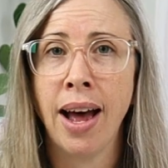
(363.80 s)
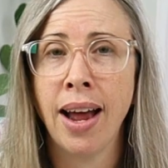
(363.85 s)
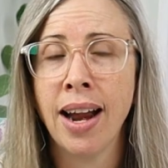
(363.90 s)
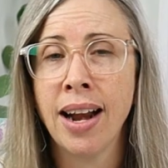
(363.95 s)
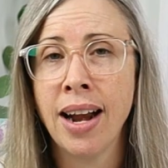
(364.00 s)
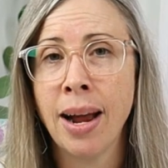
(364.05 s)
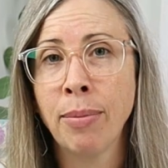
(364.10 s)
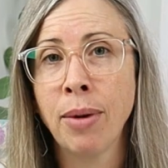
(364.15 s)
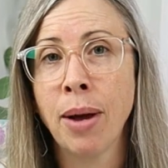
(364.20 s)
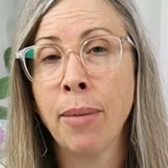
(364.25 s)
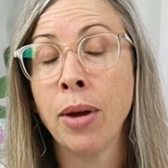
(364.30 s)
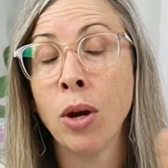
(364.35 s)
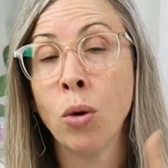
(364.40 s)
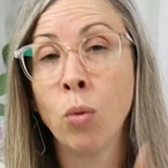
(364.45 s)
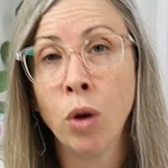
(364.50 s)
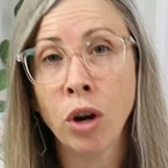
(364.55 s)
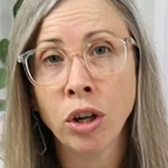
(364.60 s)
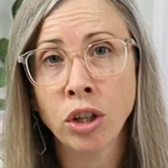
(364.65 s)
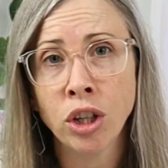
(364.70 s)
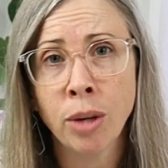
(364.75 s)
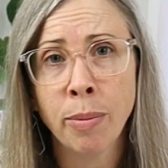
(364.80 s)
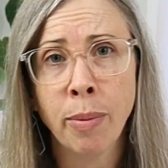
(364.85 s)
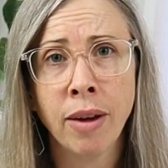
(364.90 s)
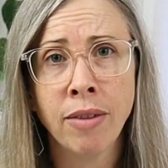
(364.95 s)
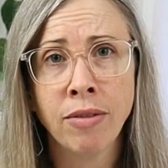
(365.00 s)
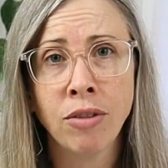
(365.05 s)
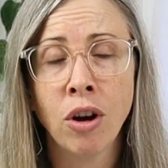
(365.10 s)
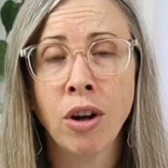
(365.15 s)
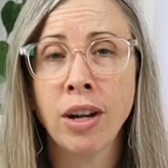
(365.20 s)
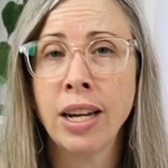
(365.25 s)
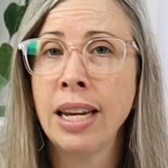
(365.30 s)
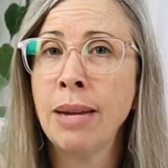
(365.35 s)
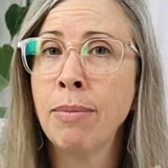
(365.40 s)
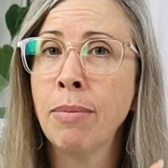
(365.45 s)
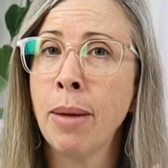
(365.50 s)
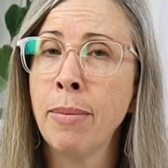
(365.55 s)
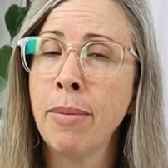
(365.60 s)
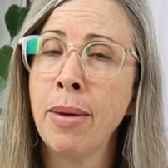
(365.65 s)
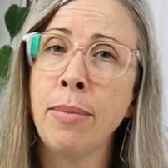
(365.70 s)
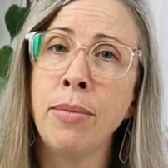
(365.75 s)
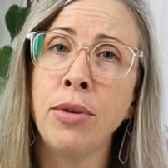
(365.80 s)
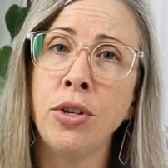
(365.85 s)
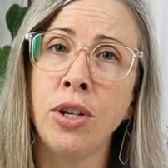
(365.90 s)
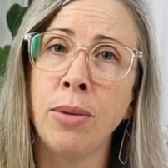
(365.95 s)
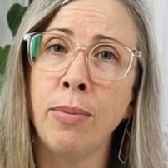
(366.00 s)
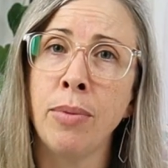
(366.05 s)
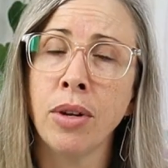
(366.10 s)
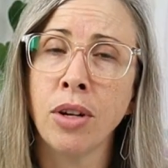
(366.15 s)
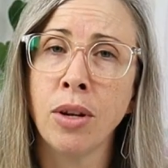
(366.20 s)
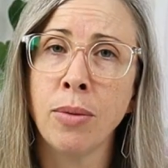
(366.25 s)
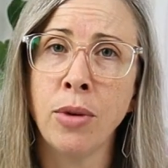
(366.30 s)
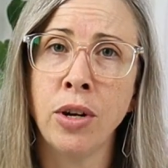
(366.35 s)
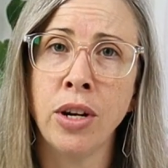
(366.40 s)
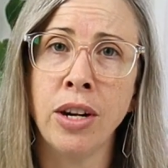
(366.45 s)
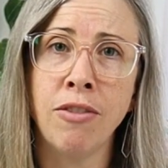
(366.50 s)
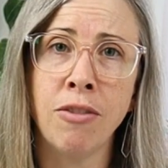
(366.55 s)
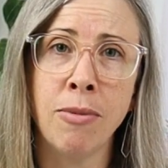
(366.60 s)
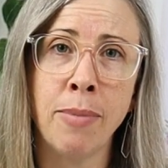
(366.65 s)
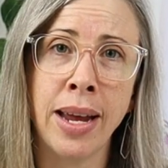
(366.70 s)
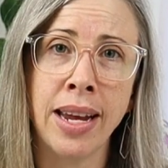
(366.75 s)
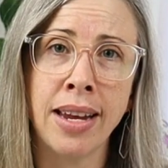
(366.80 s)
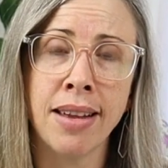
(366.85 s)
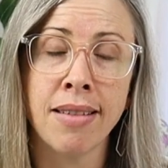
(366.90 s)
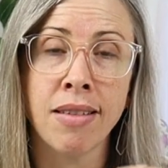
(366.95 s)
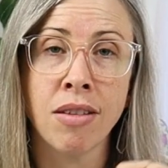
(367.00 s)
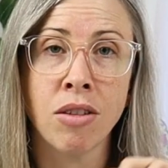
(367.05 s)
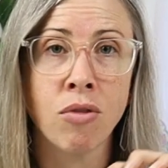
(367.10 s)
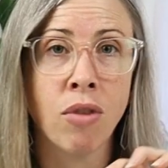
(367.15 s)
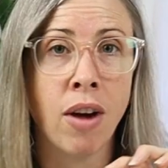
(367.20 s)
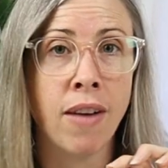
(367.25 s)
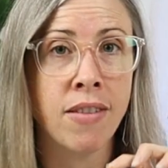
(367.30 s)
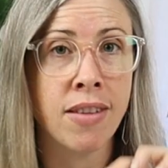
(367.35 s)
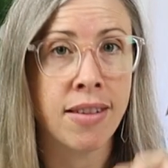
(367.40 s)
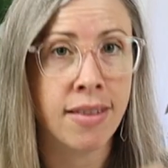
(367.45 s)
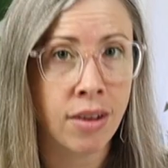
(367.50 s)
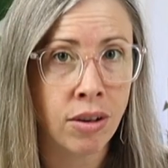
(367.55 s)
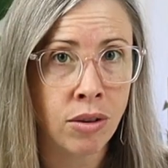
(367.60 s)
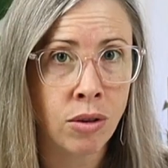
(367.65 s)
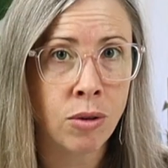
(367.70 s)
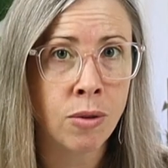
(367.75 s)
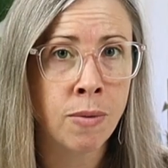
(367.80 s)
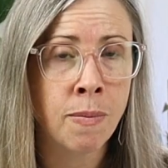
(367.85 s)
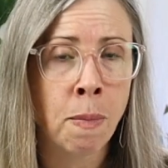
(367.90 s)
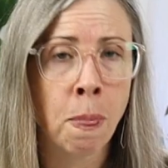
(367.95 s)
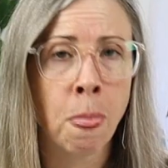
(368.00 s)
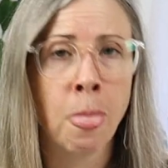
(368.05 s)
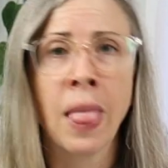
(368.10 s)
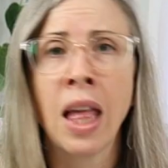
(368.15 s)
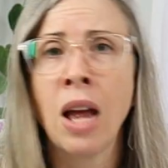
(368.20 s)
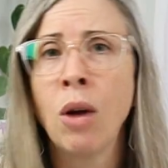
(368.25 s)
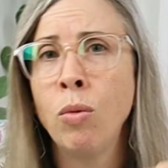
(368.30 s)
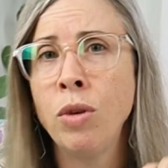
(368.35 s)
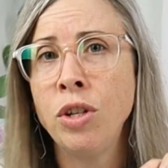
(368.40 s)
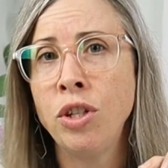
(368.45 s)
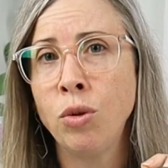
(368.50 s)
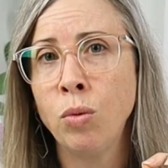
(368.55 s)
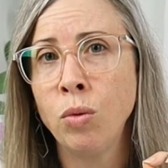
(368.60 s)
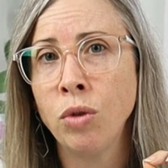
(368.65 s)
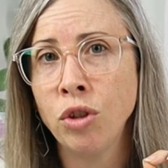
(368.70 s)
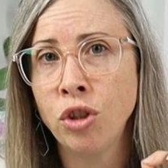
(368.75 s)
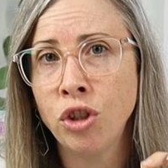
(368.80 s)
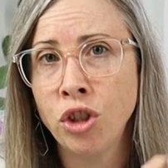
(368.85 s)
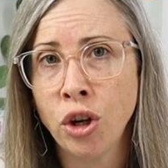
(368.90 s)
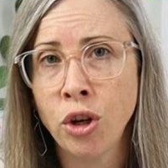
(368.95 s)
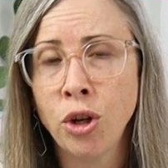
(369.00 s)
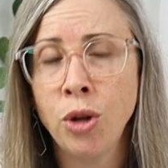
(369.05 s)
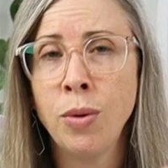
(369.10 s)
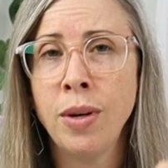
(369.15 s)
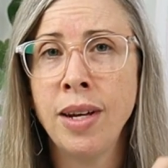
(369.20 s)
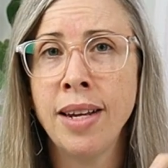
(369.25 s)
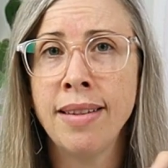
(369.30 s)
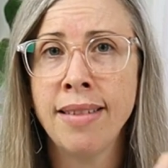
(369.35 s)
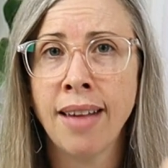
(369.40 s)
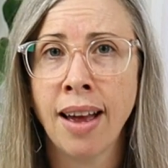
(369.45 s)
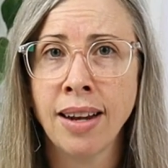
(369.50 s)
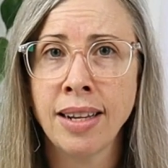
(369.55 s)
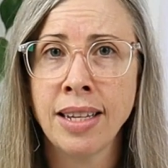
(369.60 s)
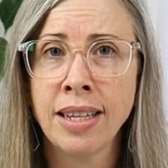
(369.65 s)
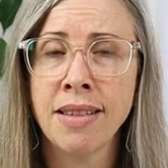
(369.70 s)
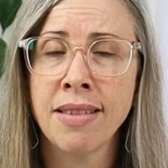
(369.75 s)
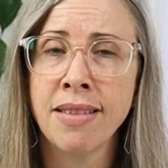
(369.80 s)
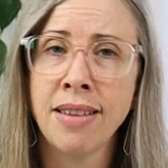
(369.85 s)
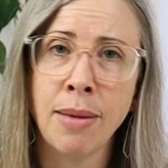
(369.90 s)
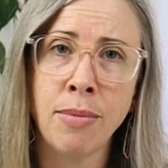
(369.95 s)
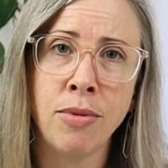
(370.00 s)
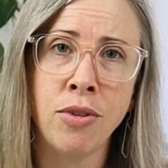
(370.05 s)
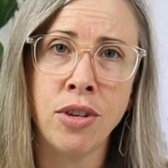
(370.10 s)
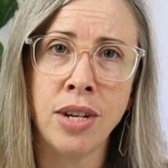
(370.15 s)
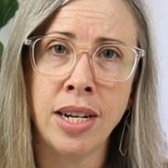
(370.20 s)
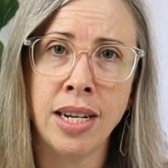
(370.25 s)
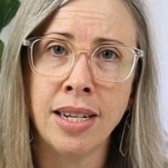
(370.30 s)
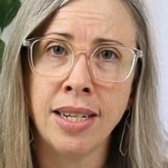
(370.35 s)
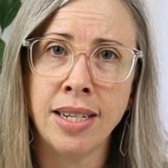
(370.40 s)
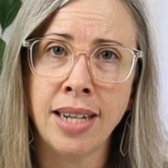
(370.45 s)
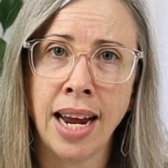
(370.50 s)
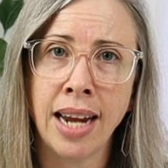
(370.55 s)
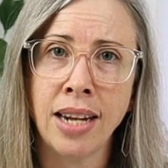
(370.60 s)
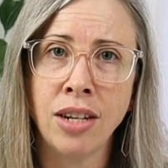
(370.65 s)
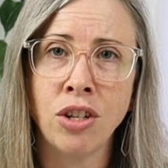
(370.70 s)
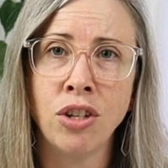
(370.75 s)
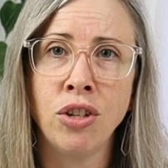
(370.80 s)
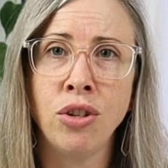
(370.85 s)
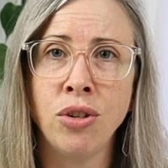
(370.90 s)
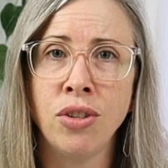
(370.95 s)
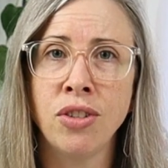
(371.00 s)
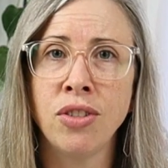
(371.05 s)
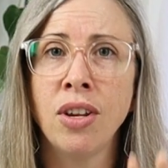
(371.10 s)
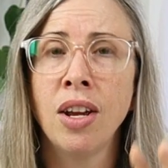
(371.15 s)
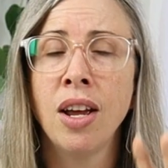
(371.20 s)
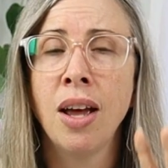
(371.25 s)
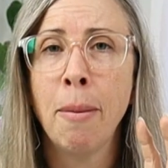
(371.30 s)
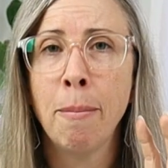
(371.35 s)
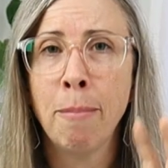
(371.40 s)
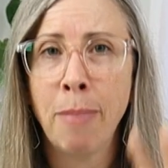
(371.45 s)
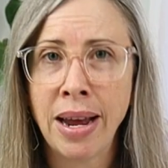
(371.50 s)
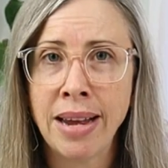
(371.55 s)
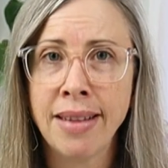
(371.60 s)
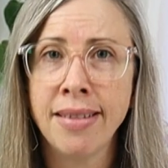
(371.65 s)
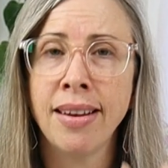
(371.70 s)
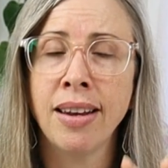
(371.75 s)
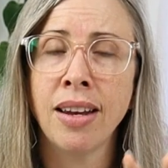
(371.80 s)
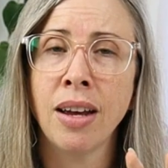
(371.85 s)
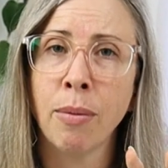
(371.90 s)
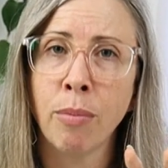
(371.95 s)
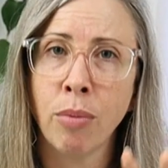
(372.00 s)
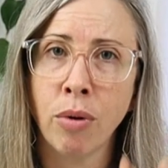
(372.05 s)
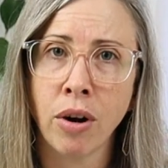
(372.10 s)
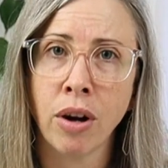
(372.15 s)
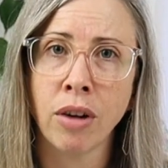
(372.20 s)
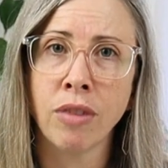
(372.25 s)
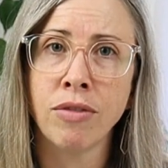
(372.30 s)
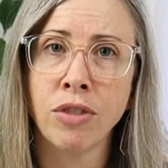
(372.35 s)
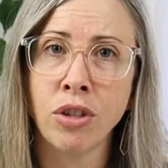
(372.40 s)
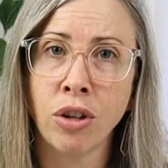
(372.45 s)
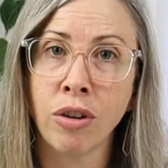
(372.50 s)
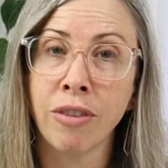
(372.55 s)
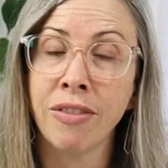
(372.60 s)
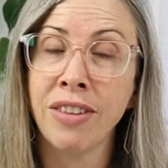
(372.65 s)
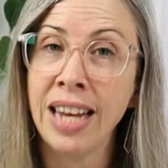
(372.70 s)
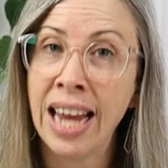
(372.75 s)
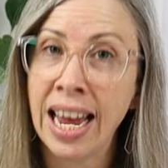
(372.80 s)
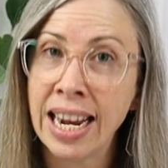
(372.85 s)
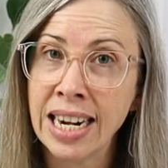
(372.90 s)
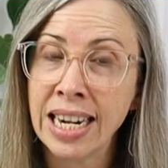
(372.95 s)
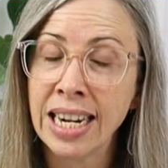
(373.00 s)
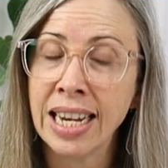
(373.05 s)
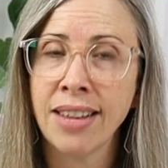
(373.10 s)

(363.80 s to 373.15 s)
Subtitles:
an upcoming workshop I've got in my membership community for makers, the Thriver Circle, which will show you exactly the steps you need to take to do basic product photography editing.